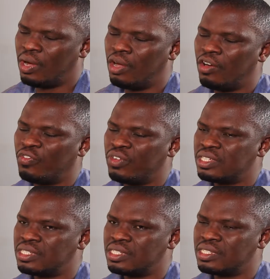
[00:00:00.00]
our
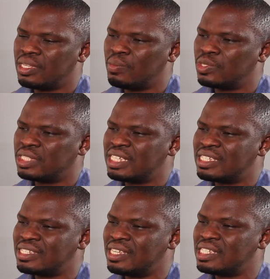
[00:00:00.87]
office is the most
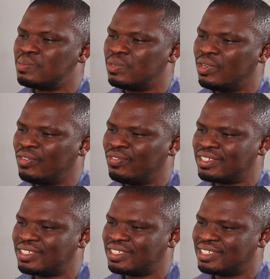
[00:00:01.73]
accessible
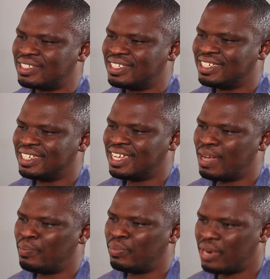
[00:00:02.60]
office.
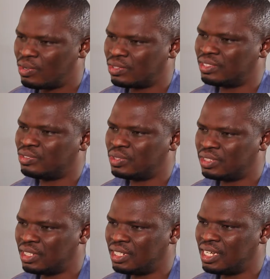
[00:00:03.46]
I'm proud
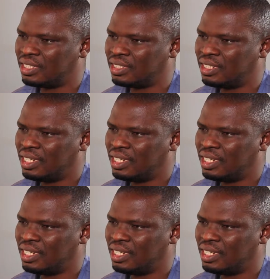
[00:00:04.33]
to say that